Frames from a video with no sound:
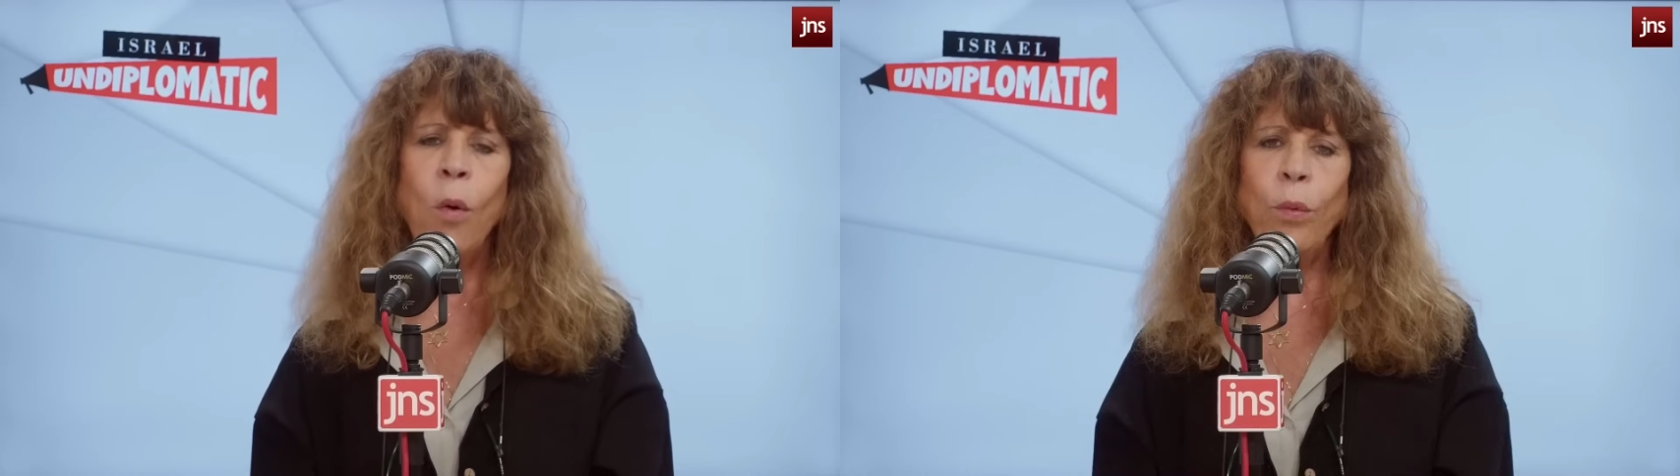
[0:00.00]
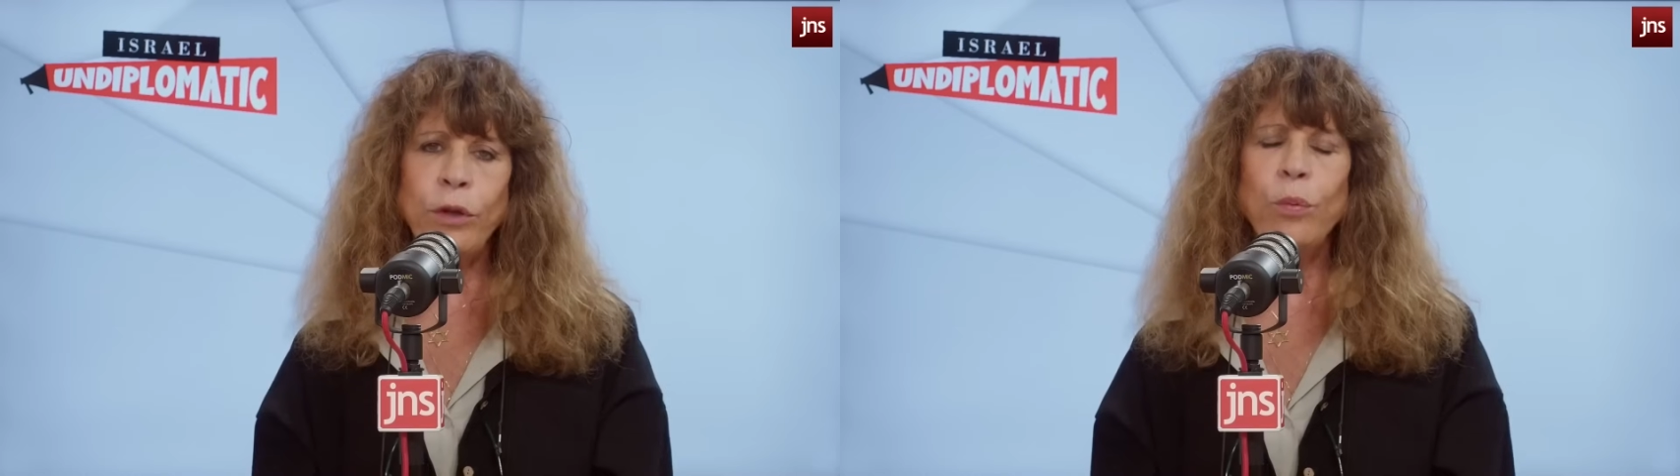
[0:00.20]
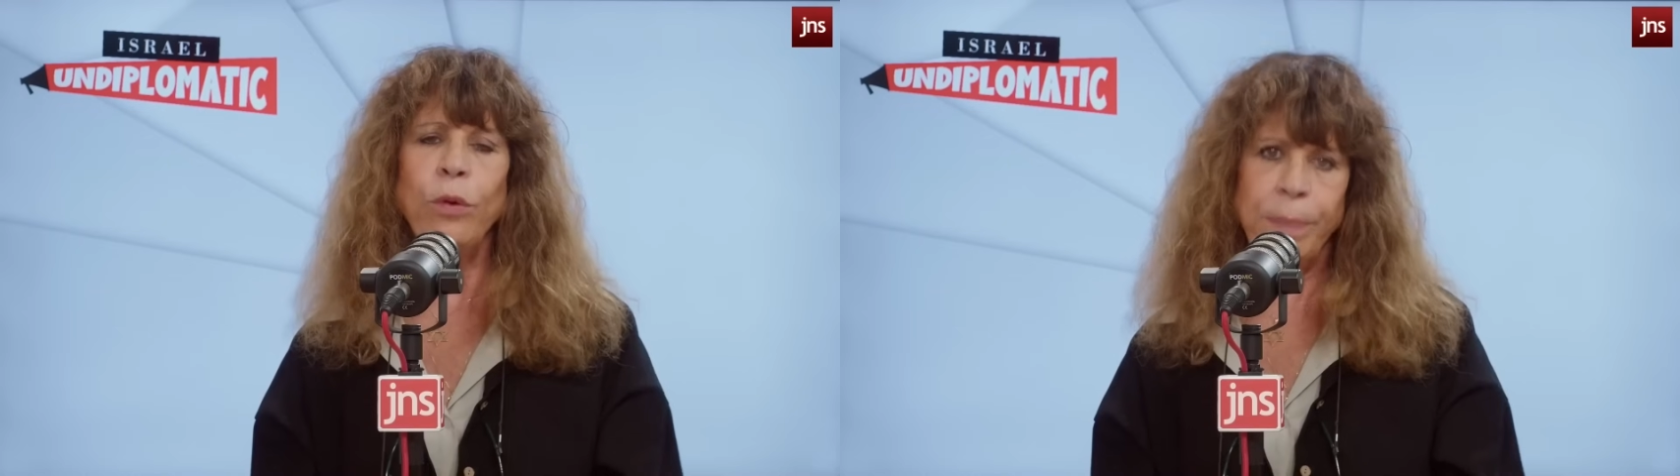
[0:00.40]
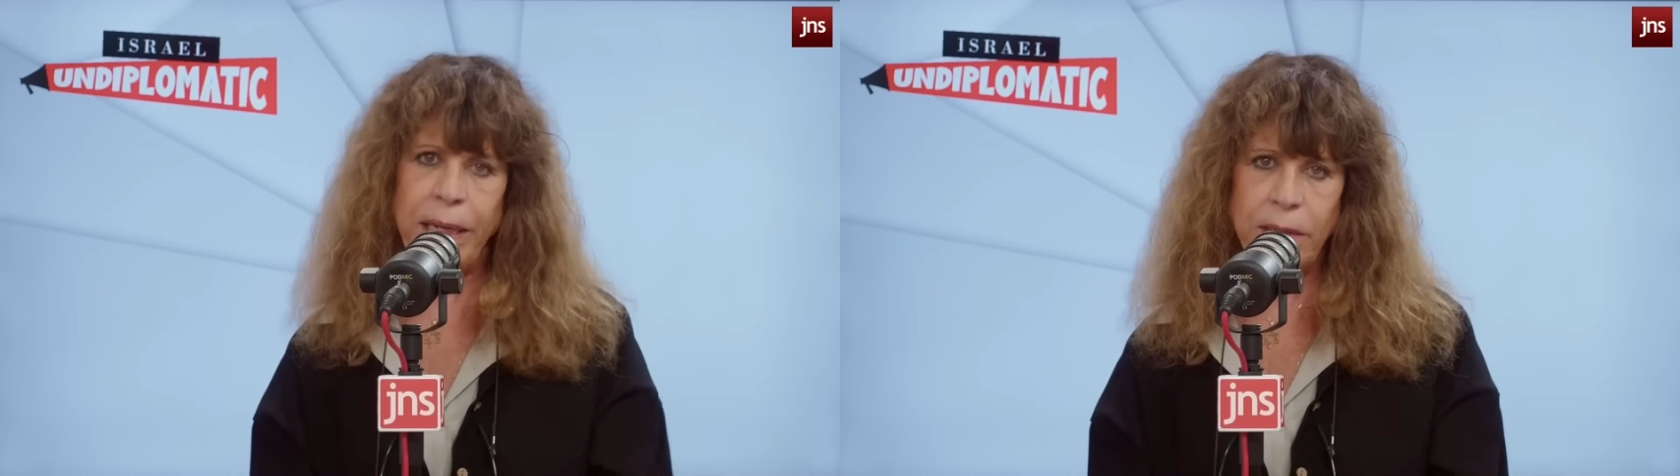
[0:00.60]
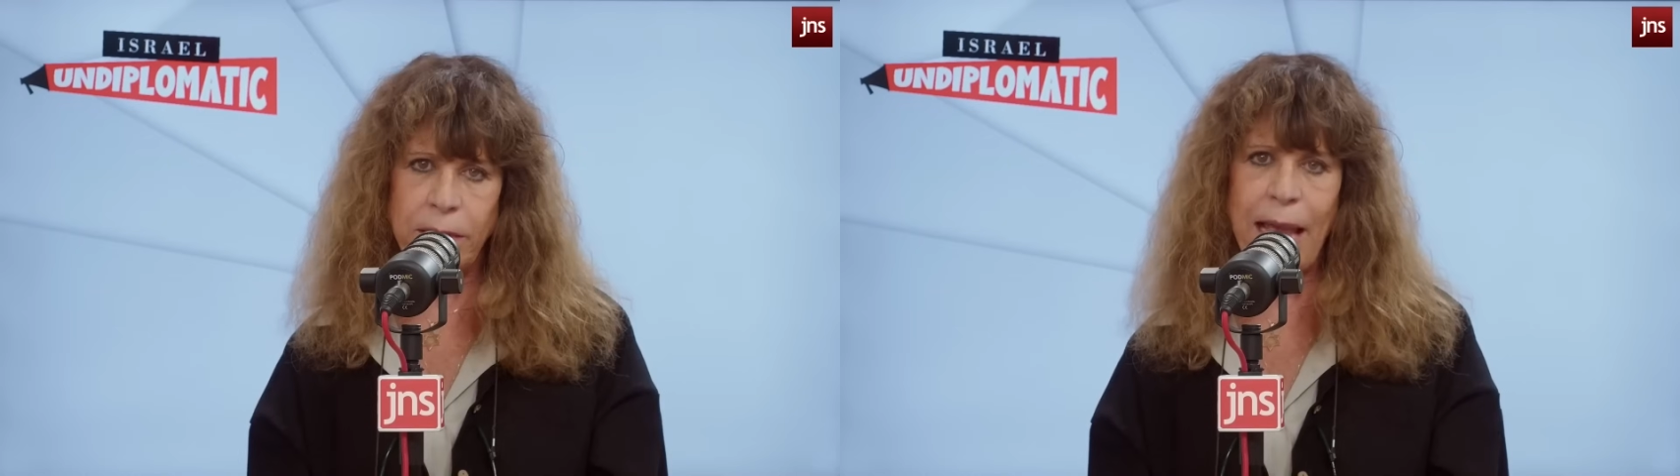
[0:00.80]
which would be
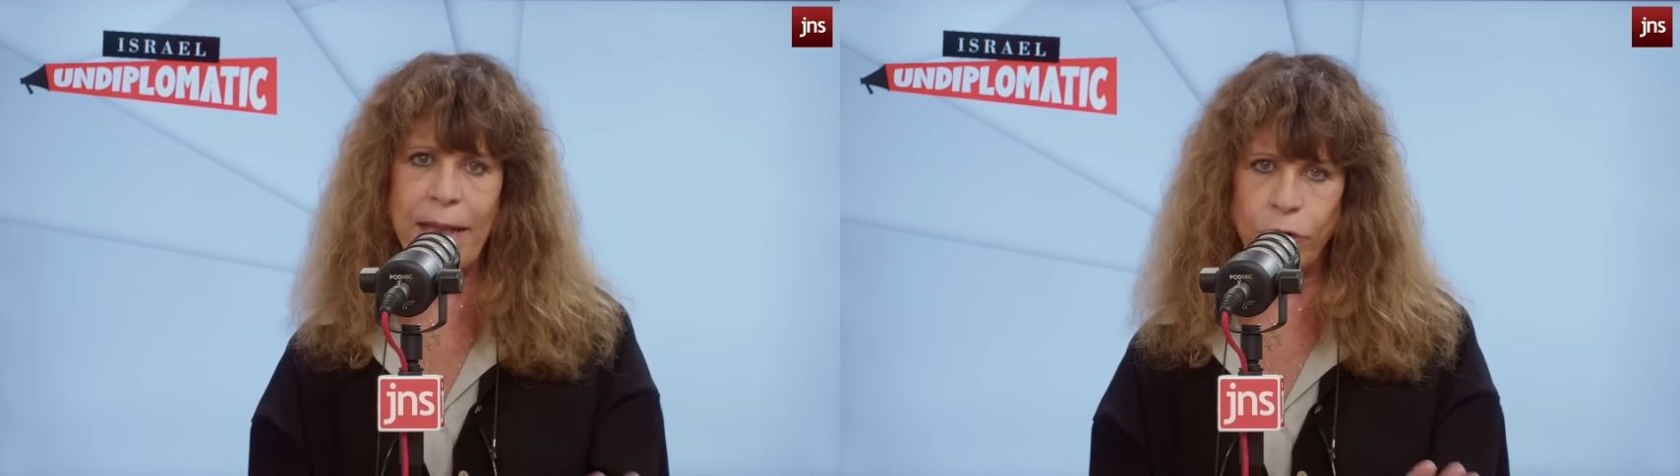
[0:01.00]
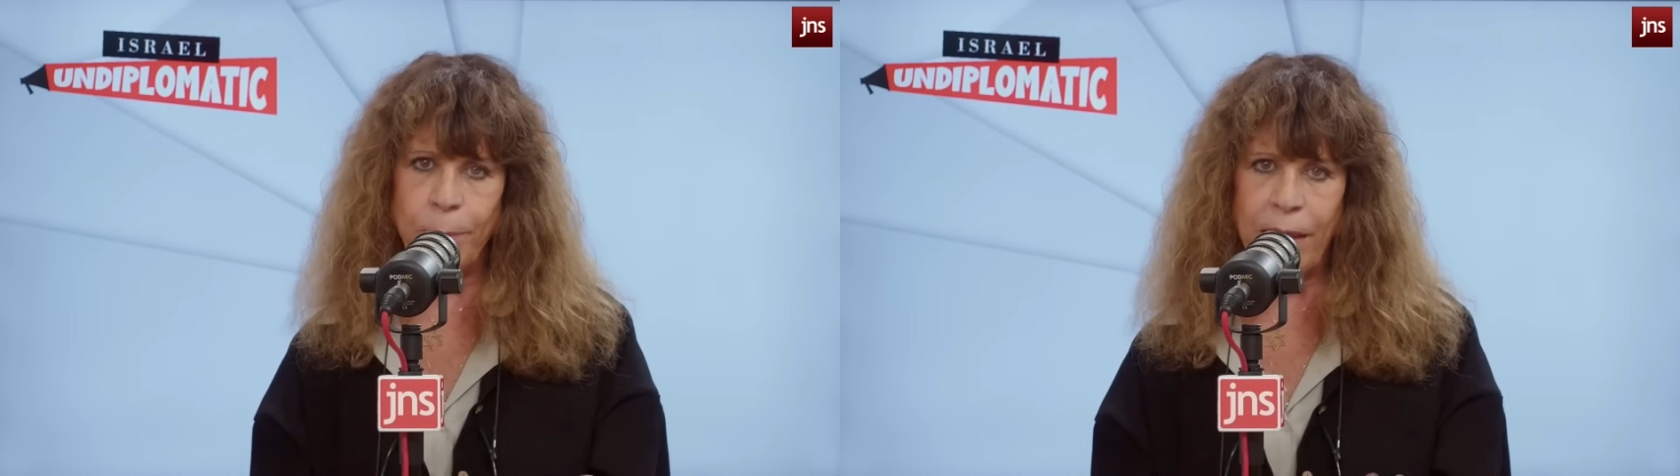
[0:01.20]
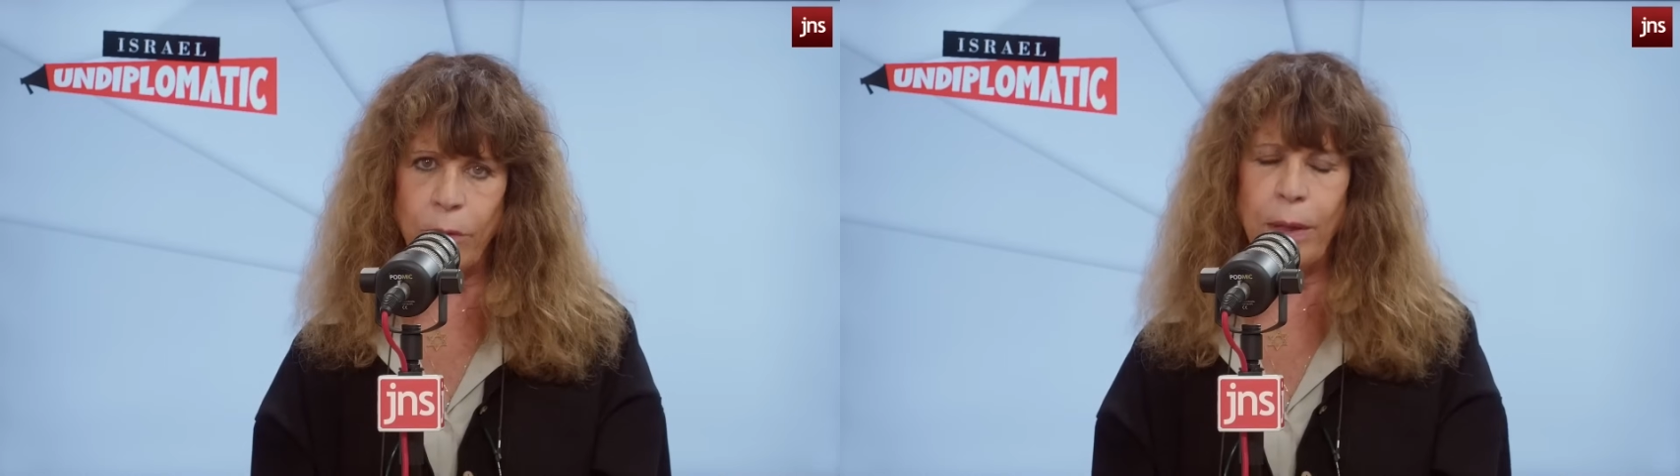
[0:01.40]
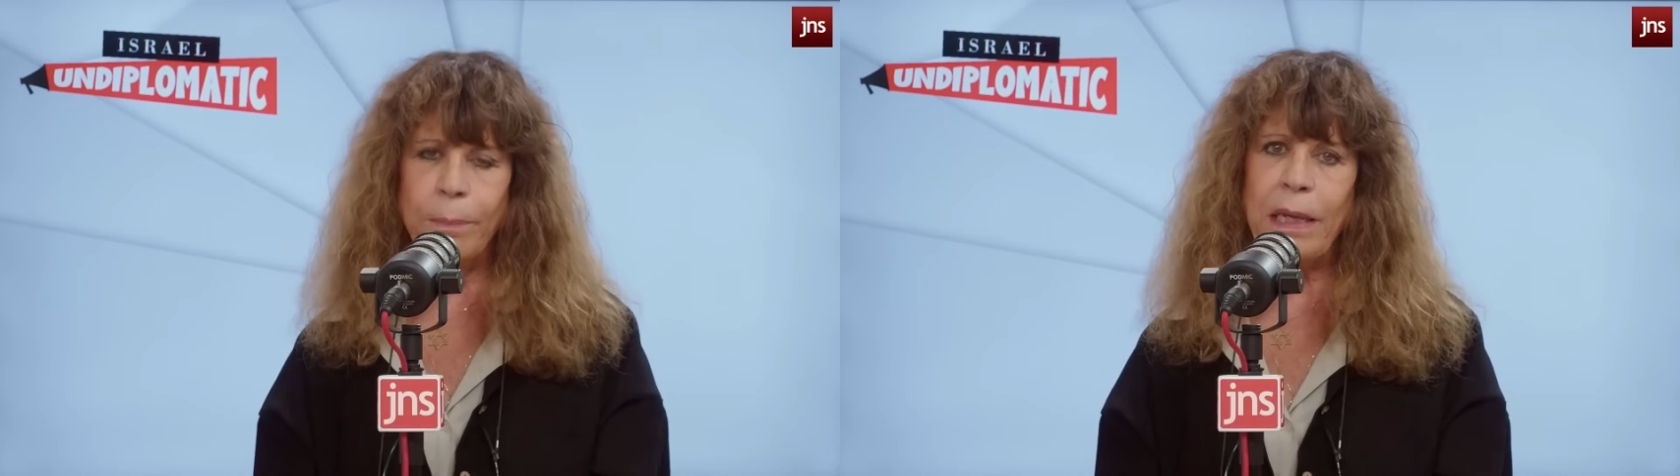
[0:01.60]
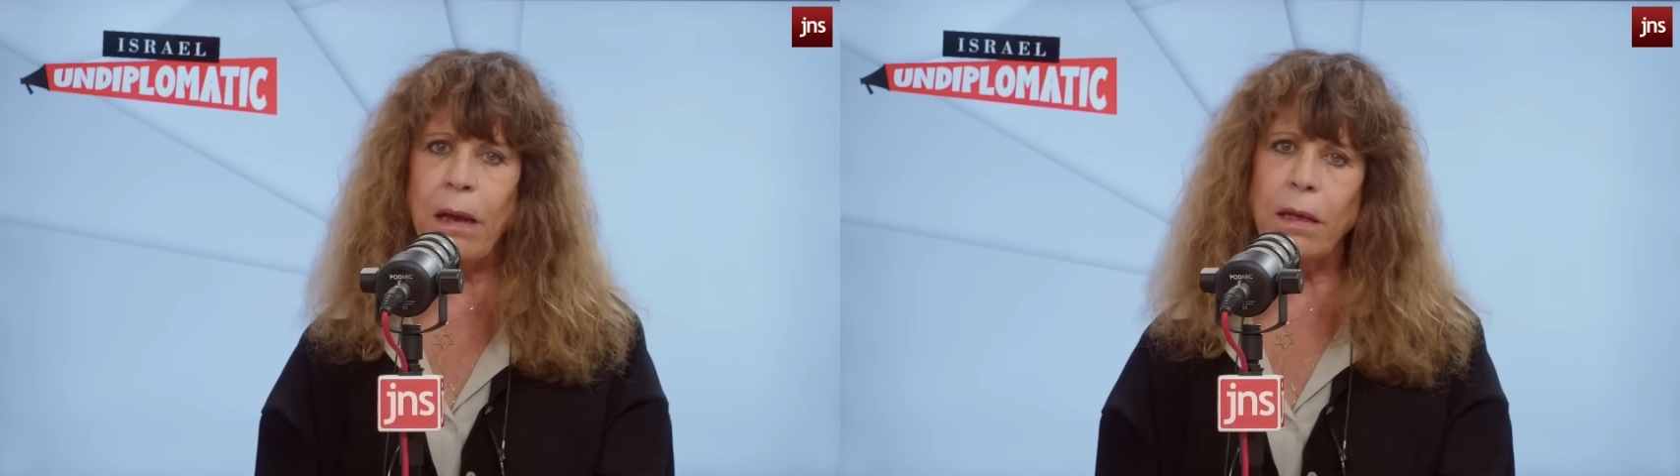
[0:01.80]
a disaster, by the way,
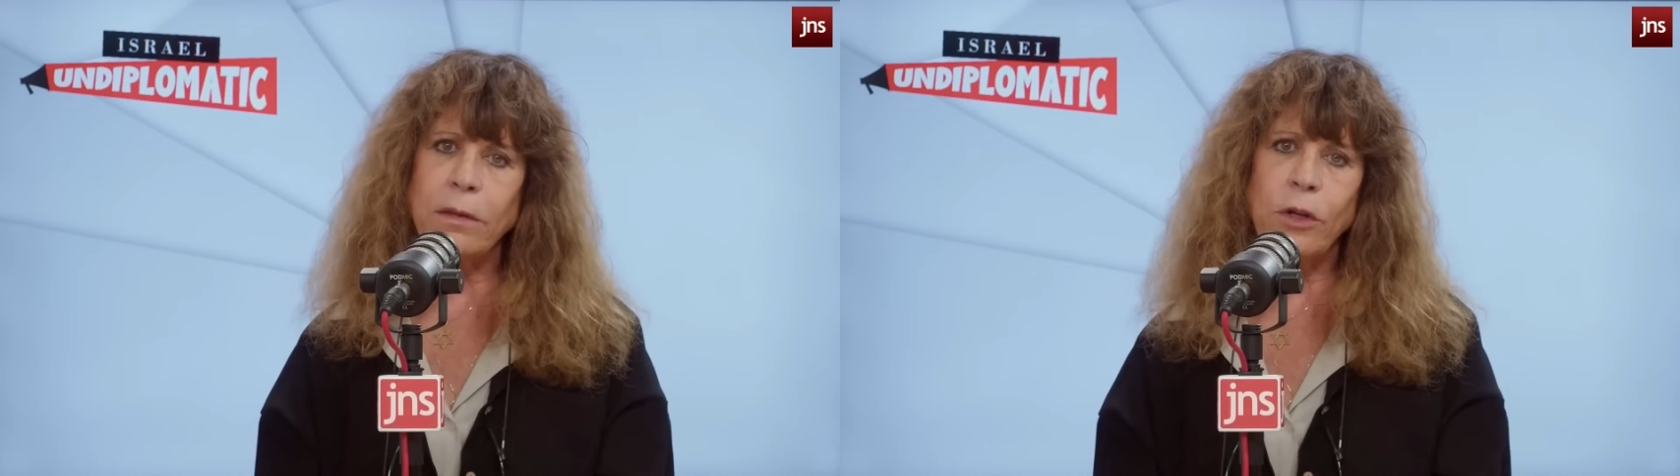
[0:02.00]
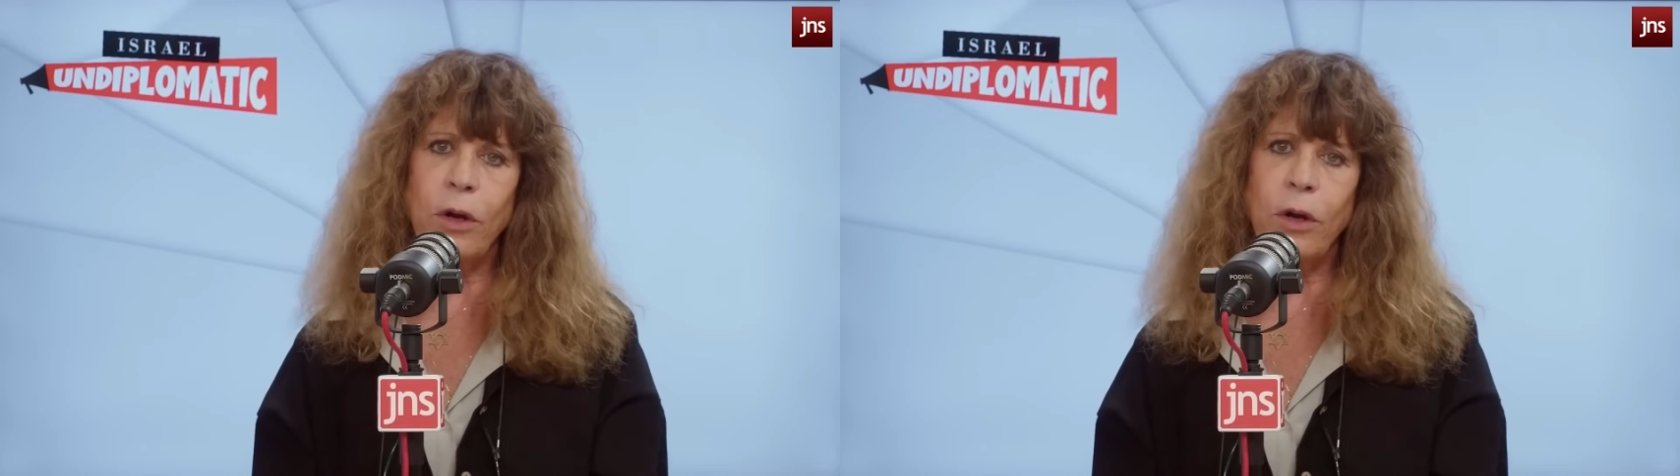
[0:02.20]
because,